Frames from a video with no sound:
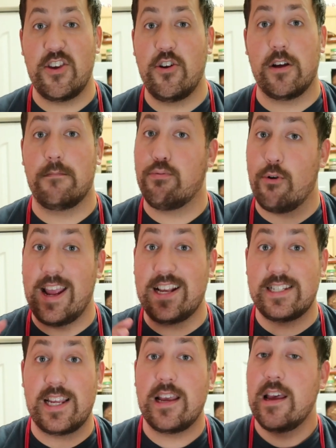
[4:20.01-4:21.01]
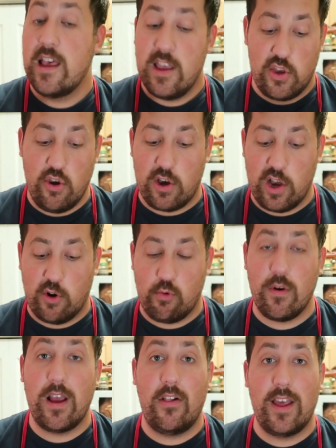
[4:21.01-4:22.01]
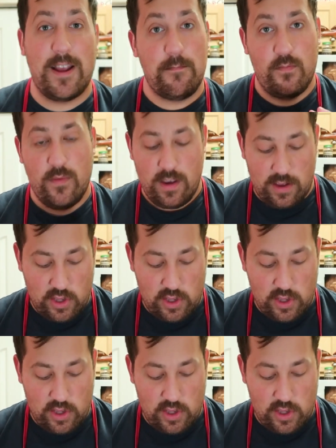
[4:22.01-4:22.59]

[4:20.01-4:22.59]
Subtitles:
You could braise it, you could grill it,